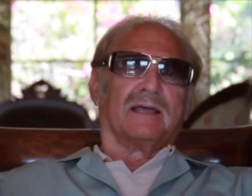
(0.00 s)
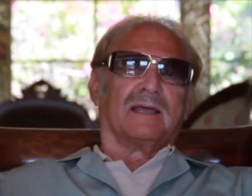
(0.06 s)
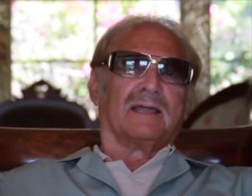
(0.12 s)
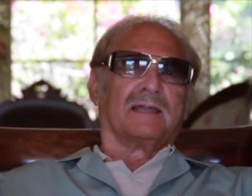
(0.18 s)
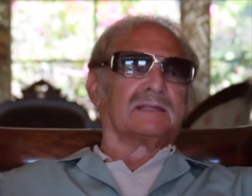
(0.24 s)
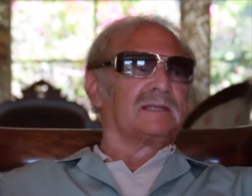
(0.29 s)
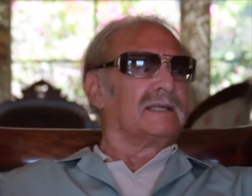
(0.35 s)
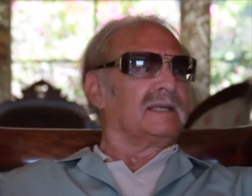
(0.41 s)

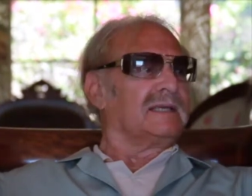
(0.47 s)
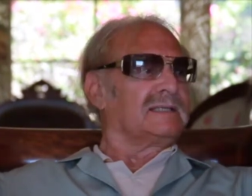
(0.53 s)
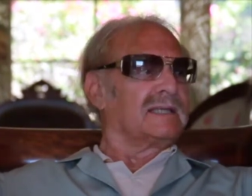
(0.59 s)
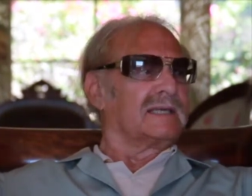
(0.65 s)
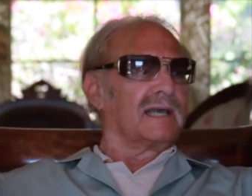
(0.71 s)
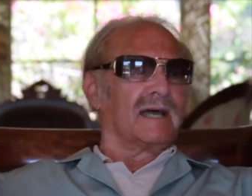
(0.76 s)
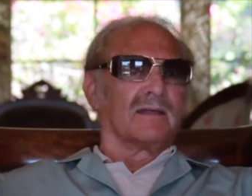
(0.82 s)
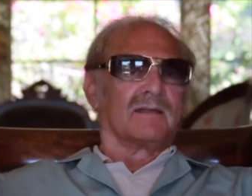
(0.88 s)
It's an
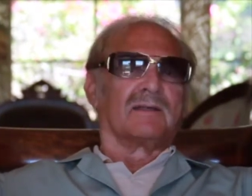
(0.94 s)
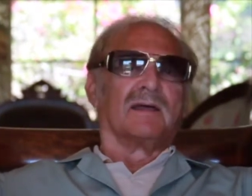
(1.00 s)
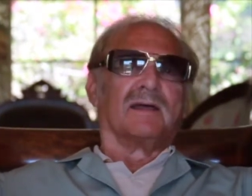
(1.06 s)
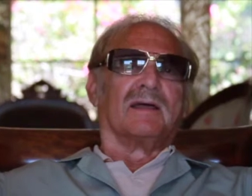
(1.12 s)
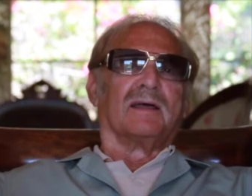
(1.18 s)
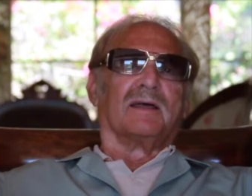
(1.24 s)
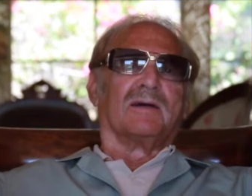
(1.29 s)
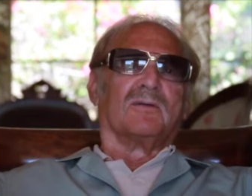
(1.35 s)
easy out
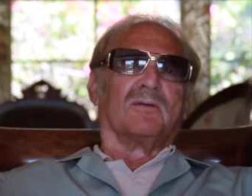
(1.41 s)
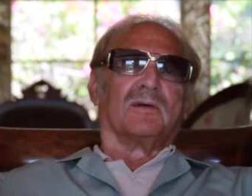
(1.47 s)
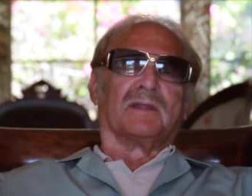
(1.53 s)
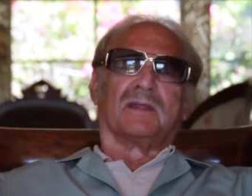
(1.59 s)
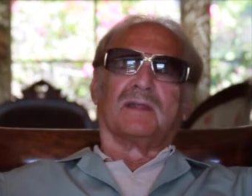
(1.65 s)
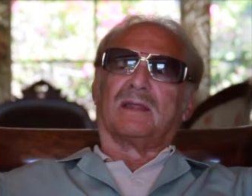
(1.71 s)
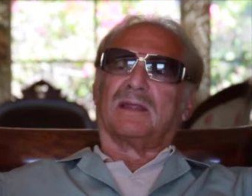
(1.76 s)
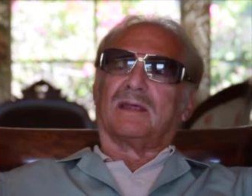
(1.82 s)

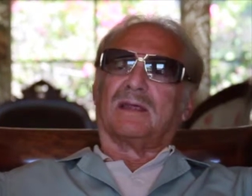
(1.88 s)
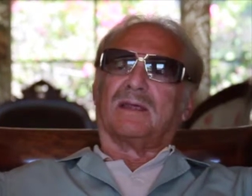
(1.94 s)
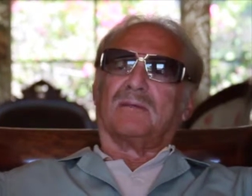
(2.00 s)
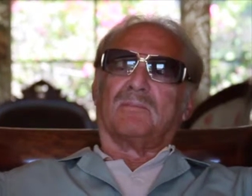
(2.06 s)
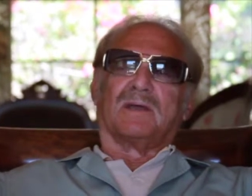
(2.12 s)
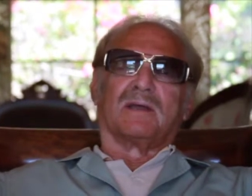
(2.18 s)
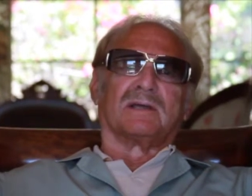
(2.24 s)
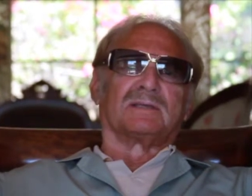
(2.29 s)
when,
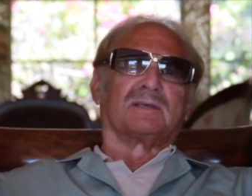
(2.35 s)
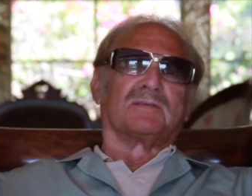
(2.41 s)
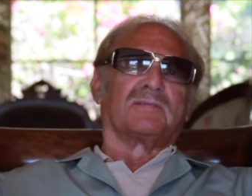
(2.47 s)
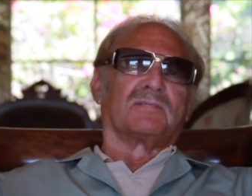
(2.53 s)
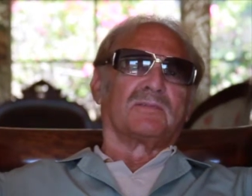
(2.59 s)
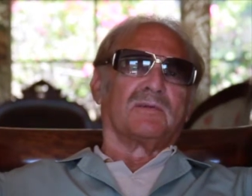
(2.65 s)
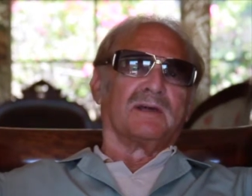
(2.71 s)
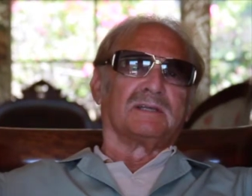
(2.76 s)
because
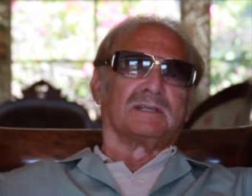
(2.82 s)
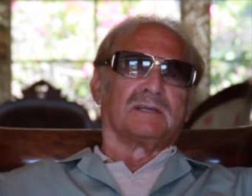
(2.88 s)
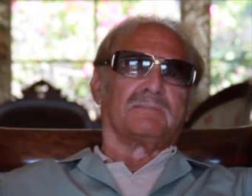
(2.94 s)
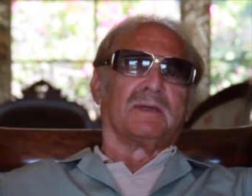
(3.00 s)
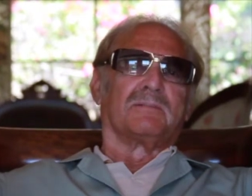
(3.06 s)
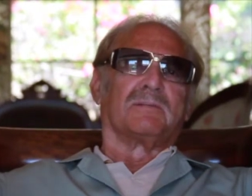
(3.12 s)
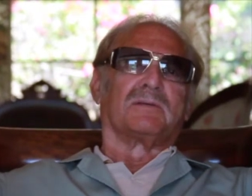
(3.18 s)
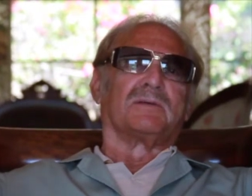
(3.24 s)
of crazy
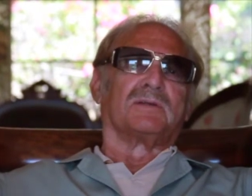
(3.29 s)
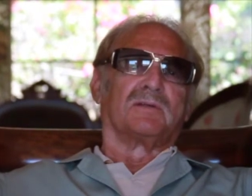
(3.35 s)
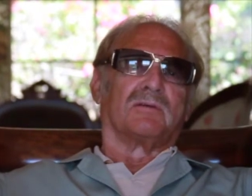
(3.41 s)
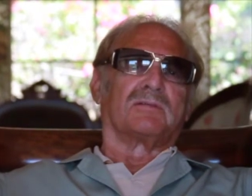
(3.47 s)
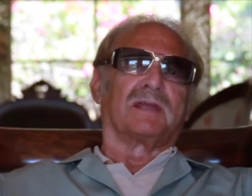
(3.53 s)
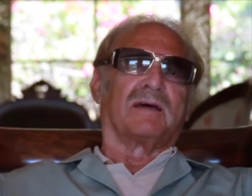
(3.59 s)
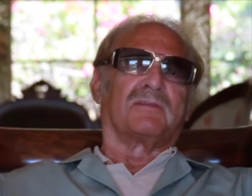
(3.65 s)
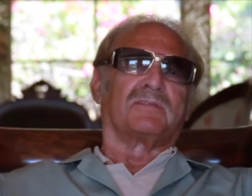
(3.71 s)
people, you
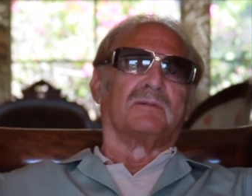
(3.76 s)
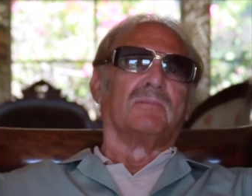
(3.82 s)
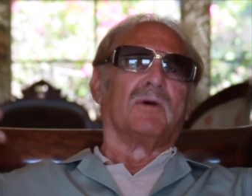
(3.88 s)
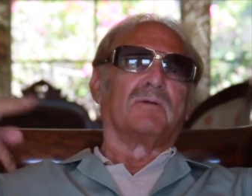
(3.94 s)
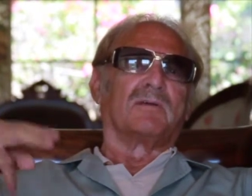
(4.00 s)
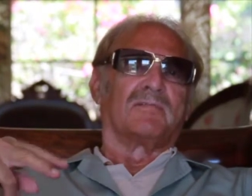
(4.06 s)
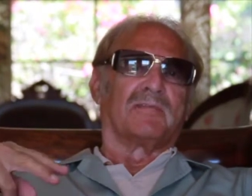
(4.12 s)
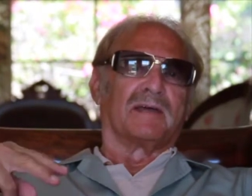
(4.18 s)
don't have to
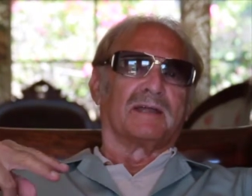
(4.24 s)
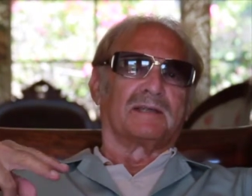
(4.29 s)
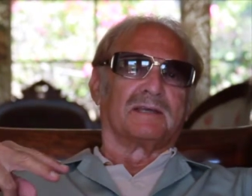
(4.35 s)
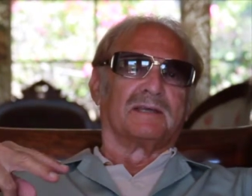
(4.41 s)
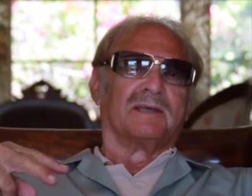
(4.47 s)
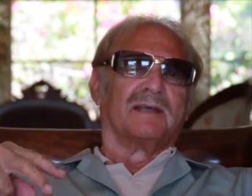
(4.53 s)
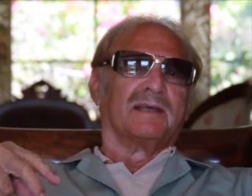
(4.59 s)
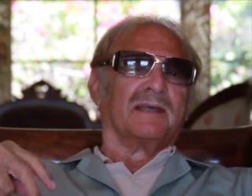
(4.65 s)
motivate.
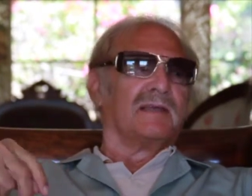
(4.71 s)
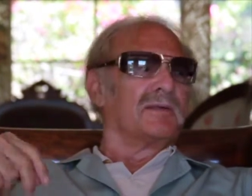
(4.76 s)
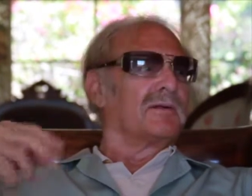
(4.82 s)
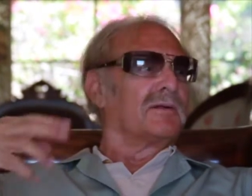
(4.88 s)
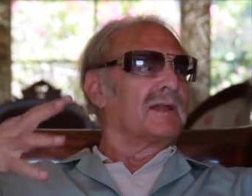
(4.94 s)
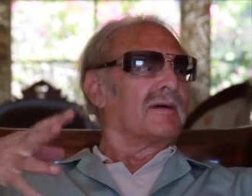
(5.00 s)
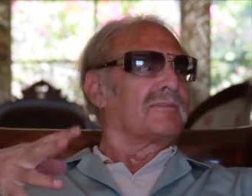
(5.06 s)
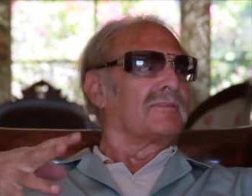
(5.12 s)
You
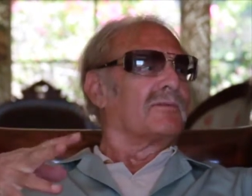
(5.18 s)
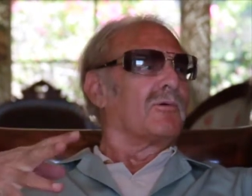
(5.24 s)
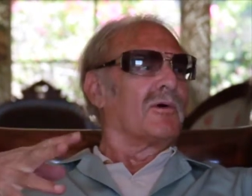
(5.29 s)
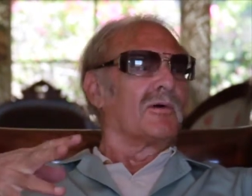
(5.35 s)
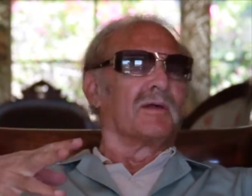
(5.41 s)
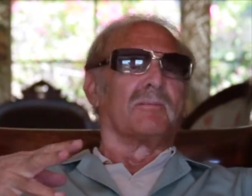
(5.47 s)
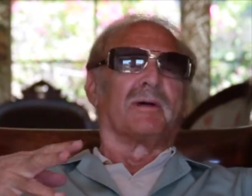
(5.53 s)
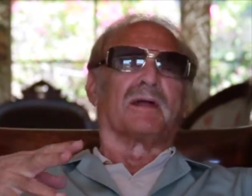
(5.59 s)
don't have to
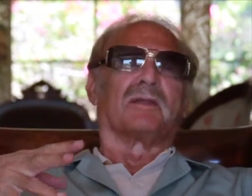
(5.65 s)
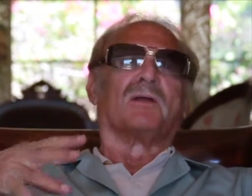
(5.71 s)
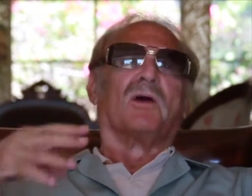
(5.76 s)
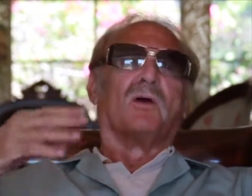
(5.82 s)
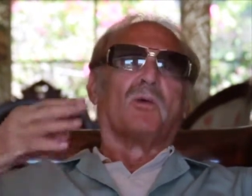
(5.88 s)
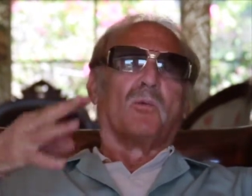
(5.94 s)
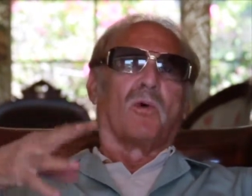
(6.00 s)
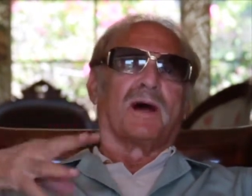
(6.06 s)
worry about
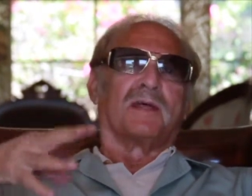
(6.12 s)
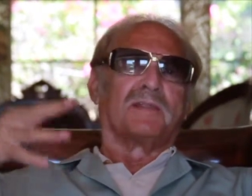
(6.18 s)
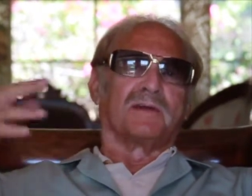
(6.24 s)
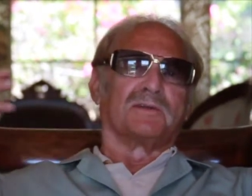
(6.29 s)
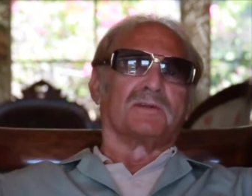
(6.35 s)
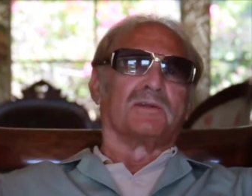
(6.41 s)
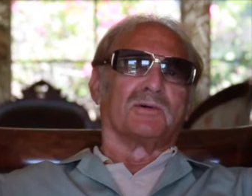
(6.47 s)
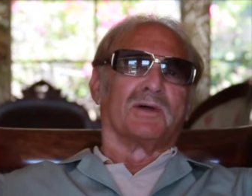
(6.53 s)
why
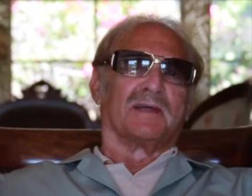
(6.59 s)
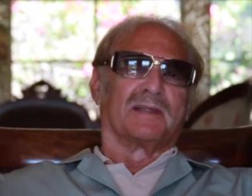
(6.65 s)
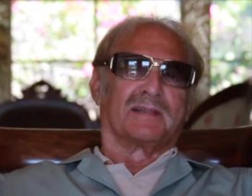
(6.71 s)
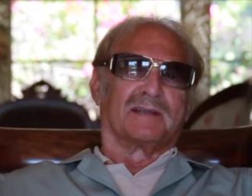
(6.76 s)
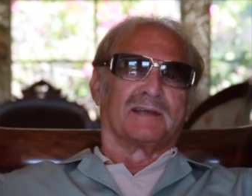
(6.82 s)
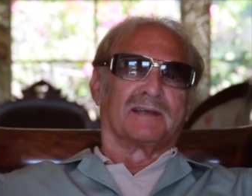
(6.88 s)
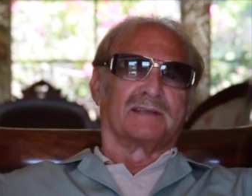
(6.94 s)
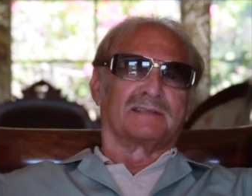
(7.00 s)
they're doing
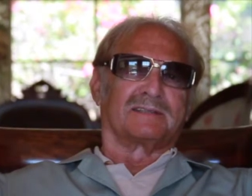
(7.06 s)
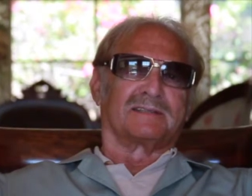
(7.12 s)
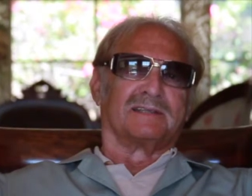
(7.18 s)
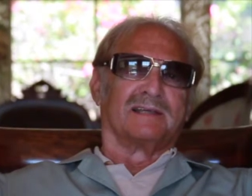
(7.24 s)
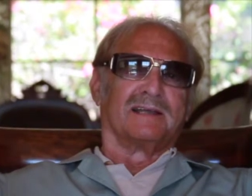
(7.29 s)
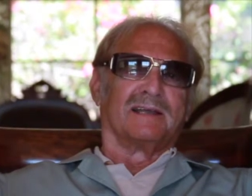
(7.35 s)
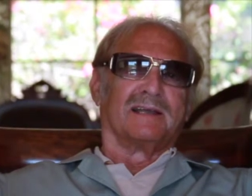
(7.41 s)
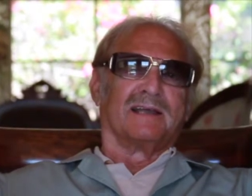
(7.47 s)
things.
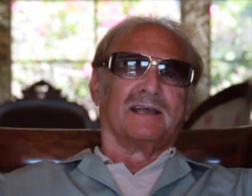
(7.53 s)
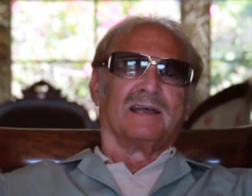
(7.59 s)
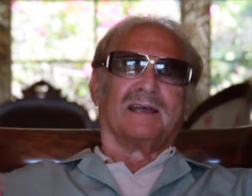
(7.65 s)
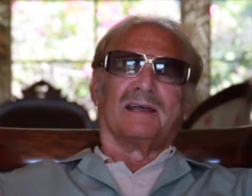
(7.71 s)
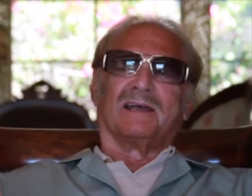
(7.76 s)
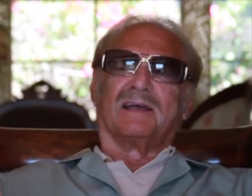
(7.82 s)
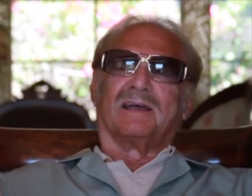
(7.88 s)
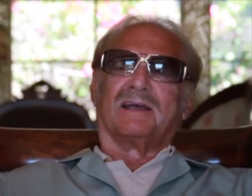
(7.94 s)

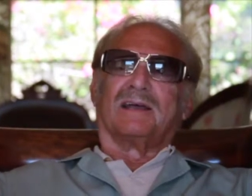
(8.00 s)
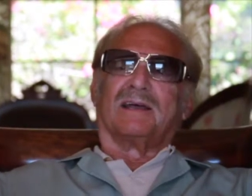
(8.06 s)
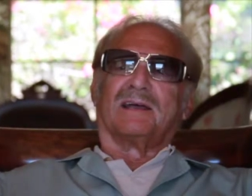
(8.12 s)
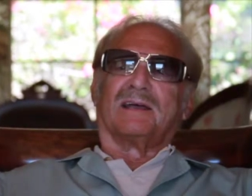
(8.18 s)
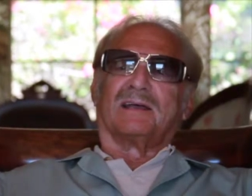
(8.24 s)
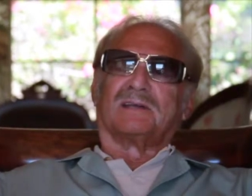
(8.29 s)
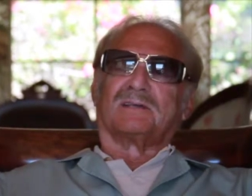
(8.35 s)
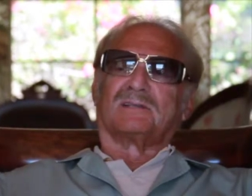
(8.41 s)

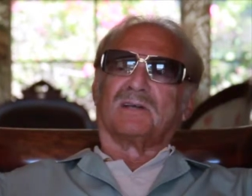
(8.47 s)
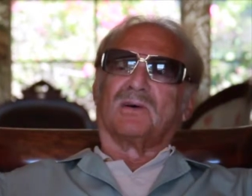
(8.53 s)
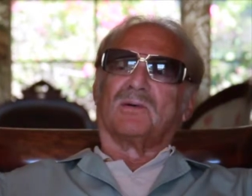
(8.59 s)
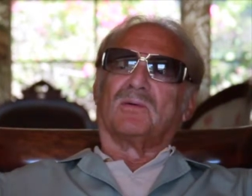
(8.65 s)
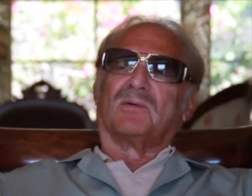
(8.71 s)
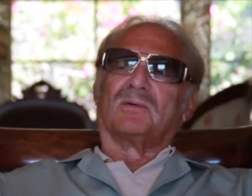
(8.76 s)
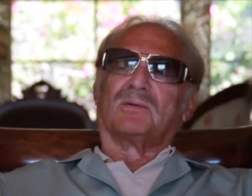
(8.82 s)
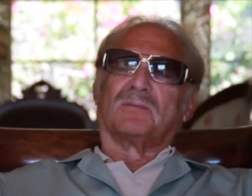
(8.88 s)
So